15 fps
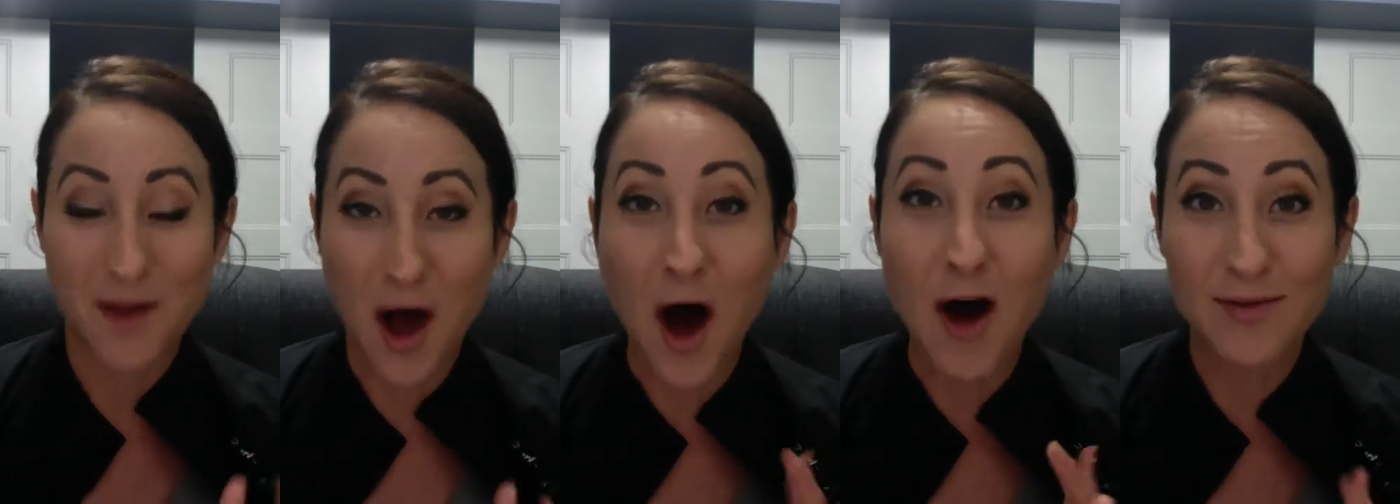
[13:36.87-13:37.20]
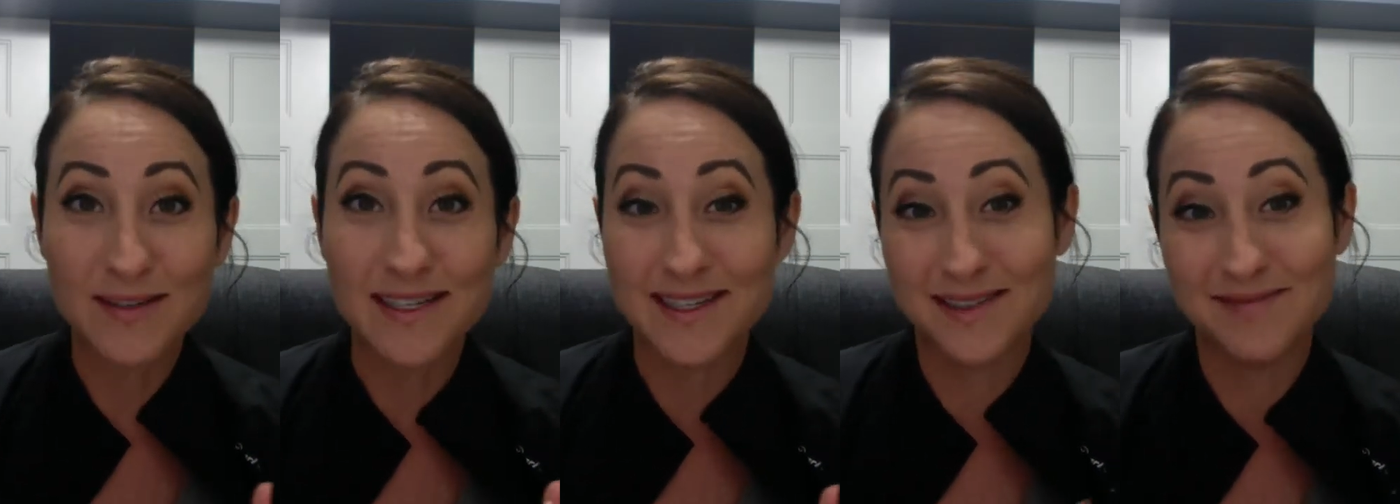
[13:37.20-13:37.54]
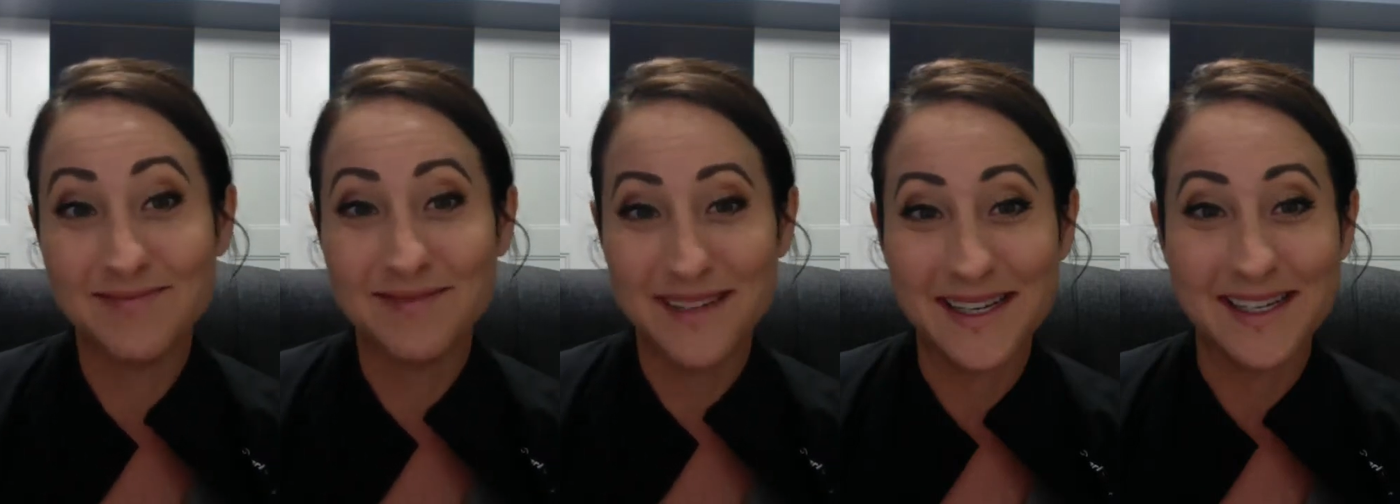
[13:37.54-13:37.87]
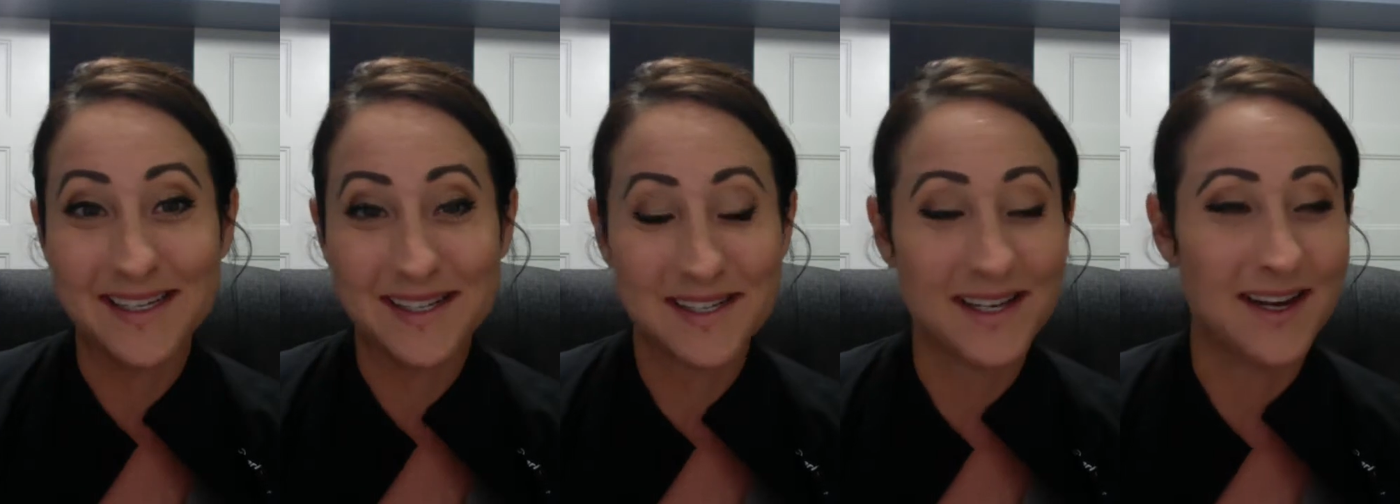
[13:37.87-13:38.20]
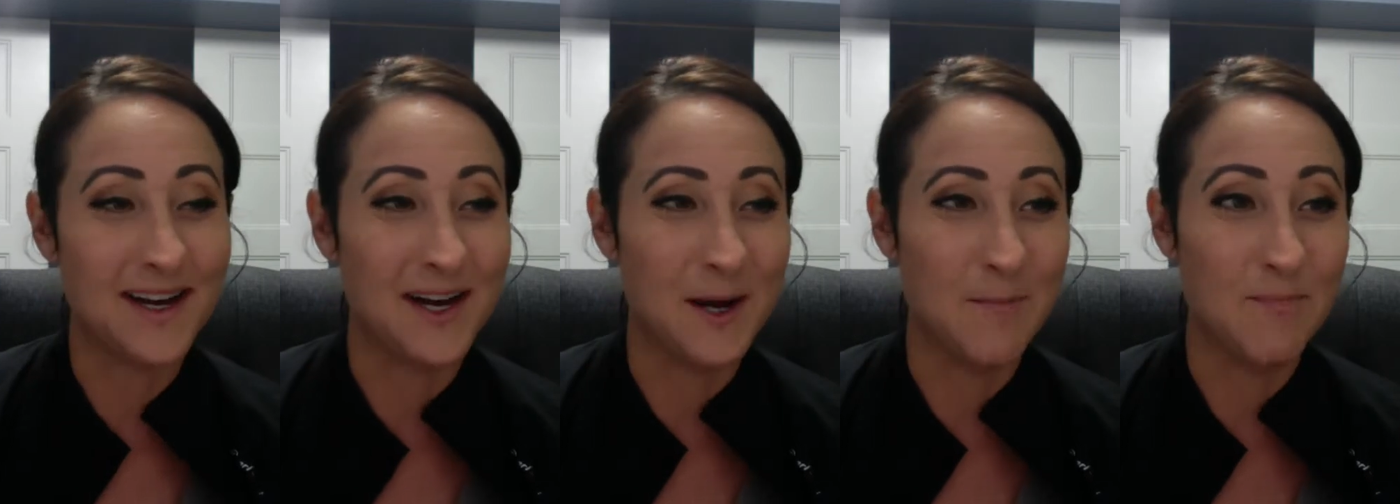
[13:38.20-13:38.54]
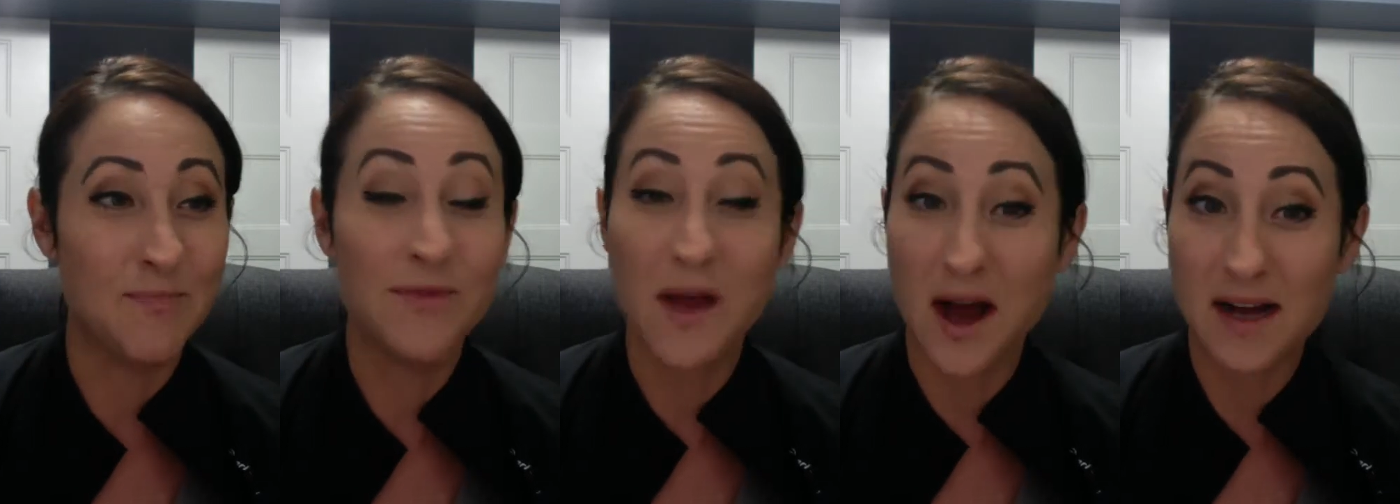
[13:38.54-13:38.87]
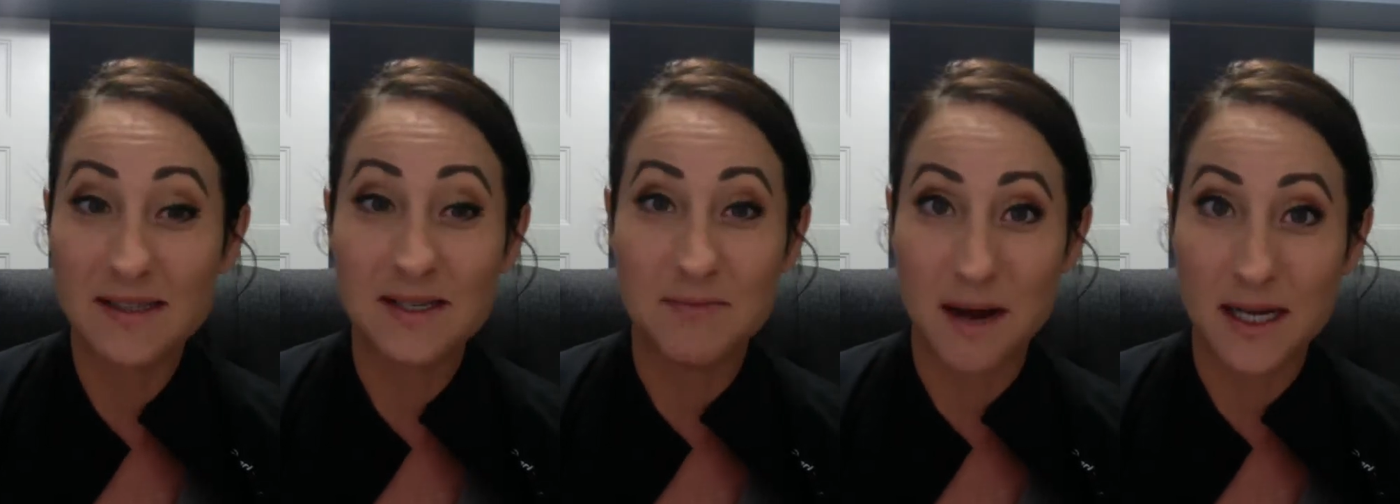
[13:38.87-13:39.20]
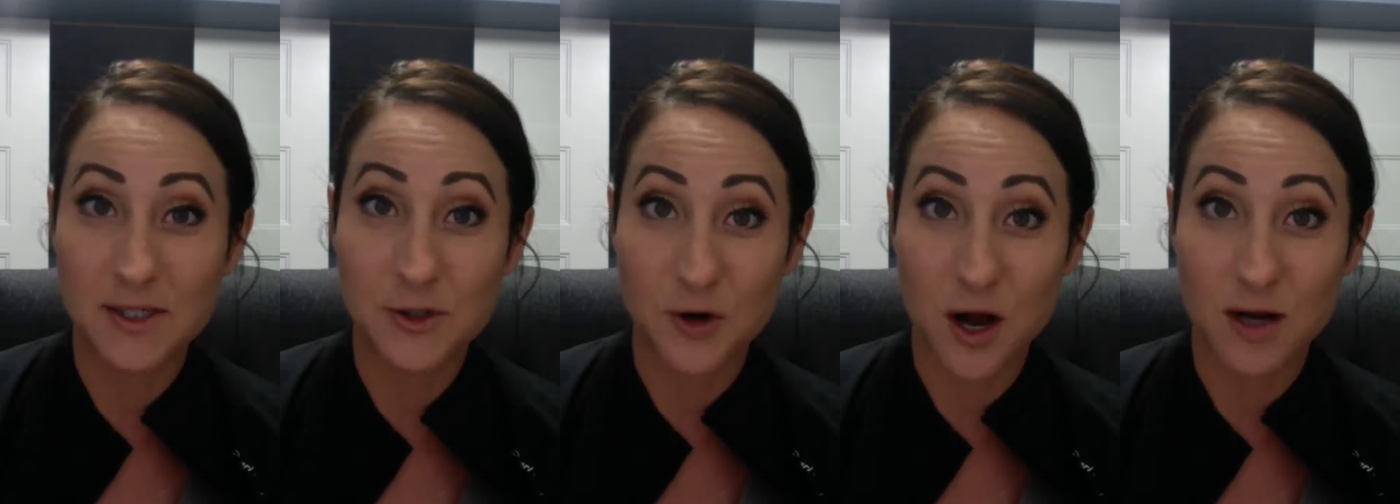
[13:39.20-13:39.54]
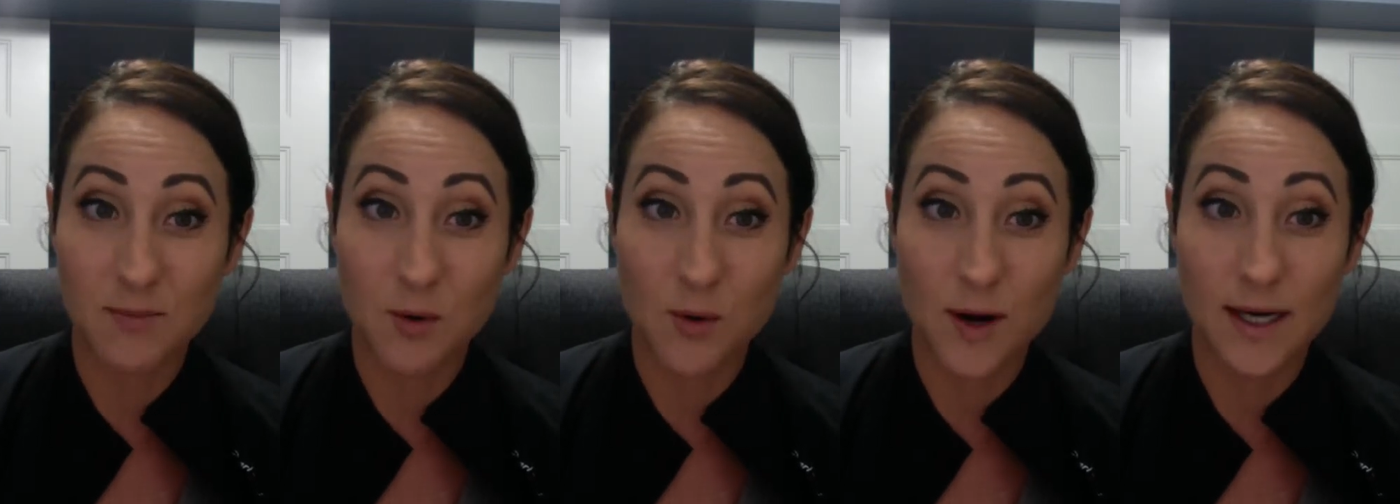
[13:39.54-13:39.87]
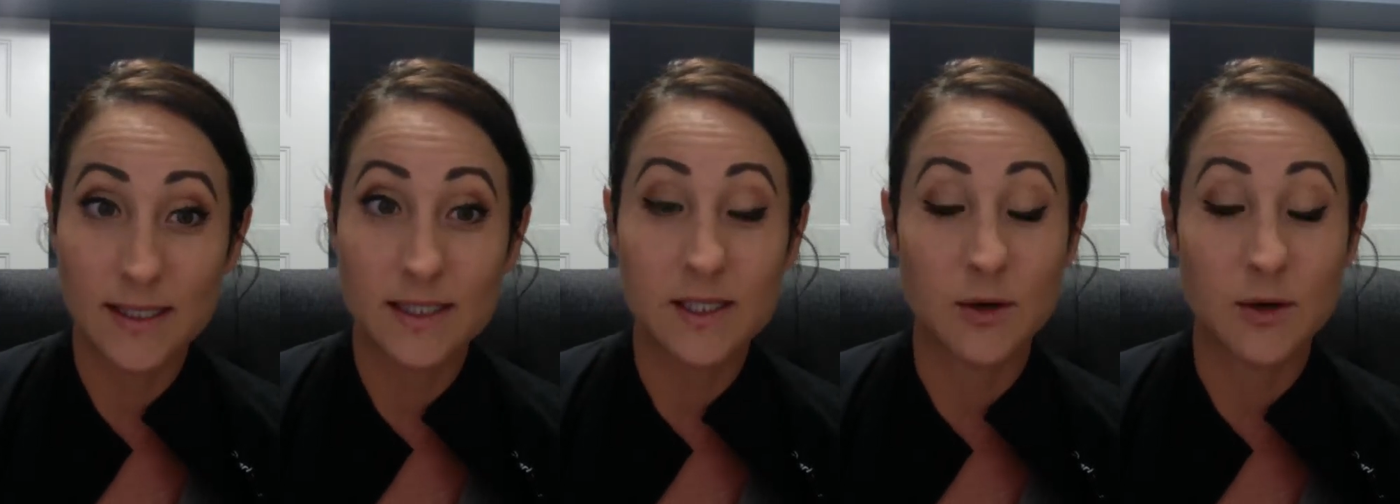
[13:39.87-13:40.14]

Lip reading: often is not my strong point.